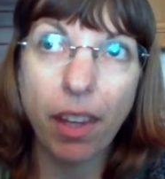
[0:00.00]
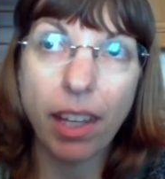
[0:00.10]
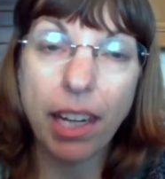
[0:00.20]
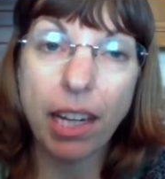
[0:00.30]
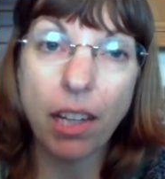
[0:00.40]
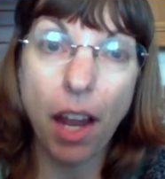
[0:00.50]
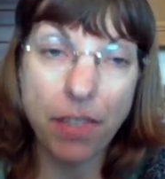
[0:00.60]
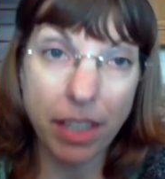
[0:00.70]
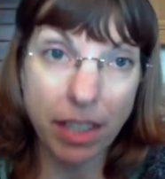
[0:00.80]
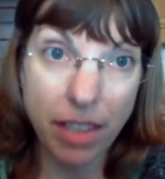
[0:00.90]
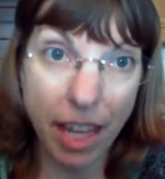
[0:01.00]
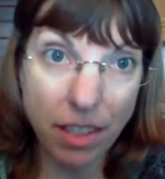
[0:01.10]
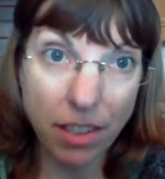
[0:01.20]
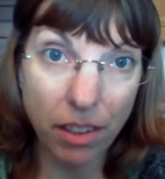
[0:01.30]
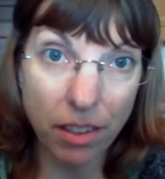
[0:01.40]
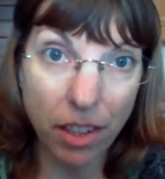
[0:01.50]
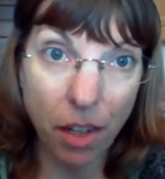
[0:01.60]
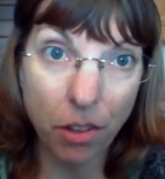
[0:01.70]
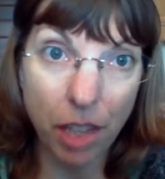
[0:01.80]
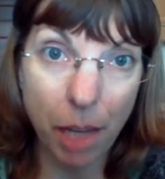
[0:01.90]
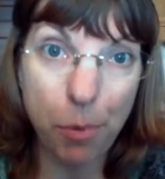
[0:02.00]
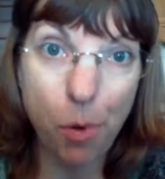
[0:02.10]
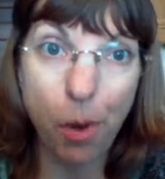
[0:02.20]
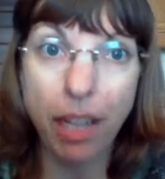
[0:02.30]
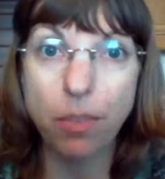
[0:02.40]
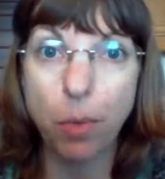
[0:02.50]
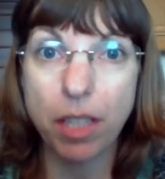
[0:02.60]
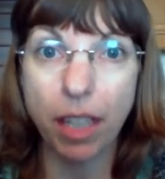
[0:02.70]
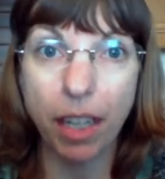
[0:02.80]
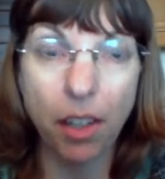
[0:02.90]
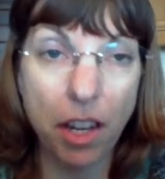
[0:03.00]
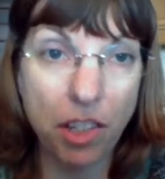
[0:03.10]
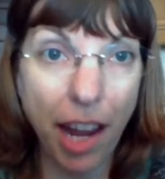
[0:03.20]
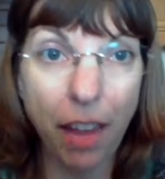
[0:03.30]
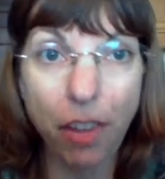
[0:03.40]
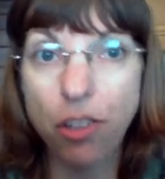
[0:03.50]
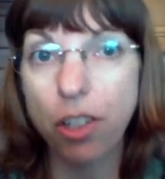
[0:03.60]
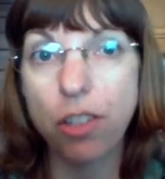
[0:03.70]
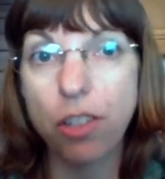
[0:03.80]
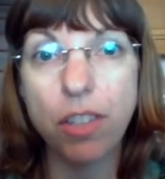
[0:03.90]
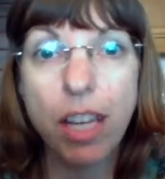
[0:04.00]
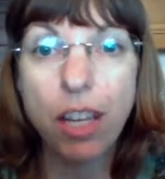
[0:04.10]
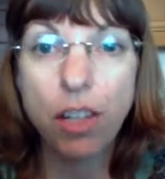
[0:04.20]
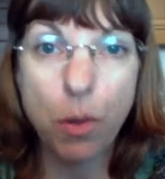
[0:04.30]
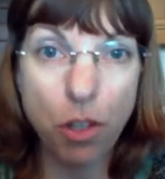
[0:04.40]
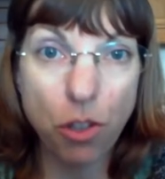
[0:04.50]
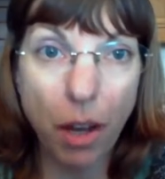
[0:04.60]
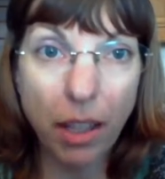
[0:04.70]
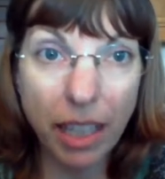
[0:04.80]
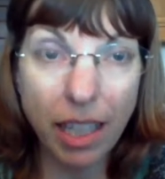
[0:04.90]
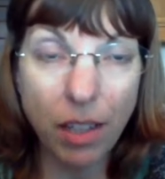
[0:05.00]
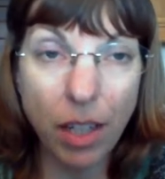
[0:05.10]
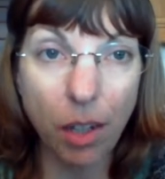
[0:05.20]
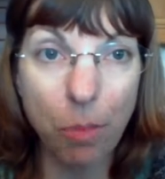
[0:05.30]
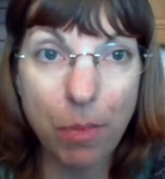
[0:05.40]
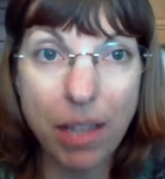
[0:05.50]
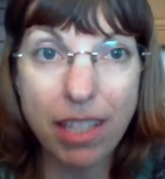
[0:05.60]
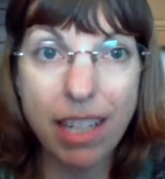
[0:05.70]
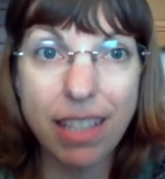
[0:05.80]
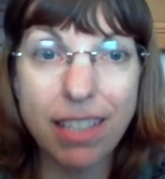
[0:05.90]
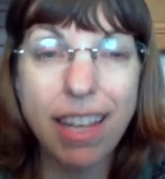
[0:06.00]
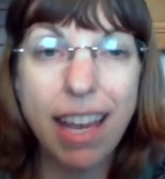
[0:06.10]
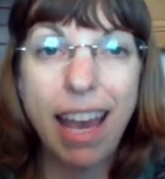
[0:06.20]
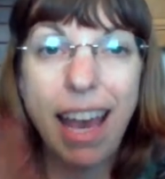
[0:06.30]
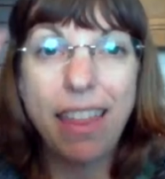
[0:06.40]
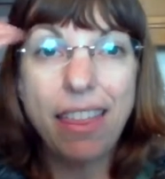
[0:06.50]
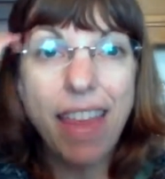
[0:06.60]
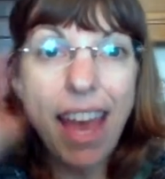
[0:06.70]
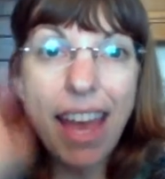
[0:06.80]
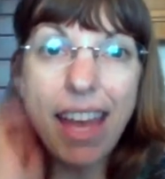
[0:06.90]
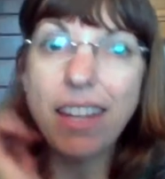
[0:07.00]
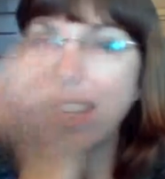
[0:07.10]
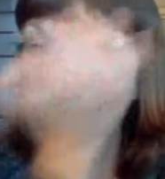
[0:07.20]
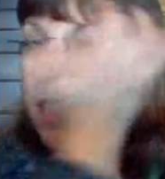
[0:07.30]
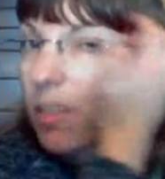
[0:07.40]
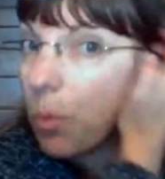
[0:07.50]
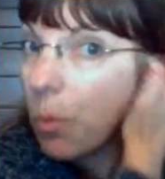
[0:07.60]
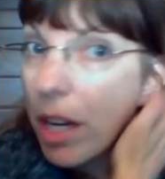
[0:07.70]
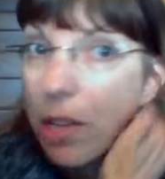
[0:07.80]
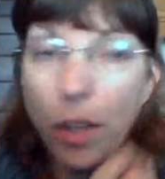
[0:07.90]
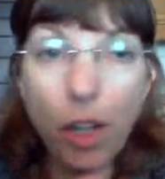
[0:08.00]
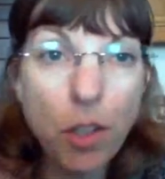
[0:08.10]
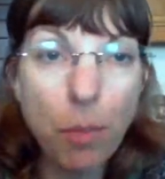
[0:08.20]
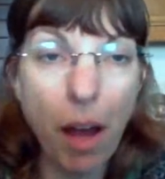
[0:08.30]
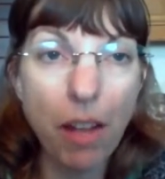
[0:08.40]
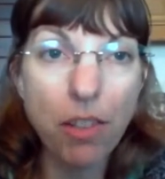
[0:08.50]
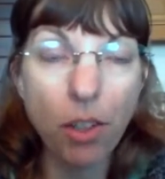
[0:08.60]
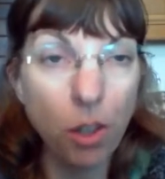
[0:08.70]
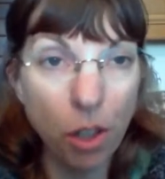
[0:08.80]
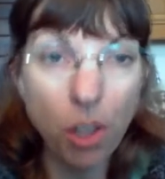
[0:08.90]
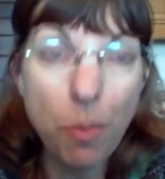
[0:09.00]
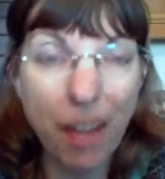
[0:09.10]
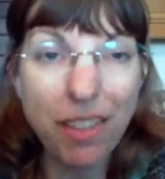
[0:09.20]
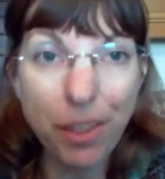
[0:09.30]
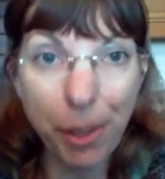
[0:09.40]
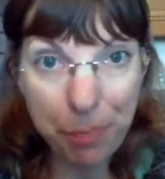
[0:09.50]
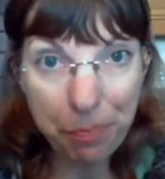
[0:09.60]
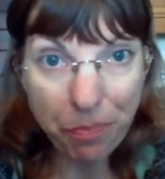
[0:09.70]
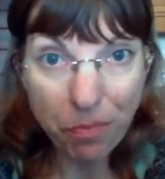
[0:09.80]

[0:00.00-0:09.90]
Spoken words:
getting a lot of success, club points, wasn't getting a lot of challengers. She was struggling in her business. And then one of her sponsor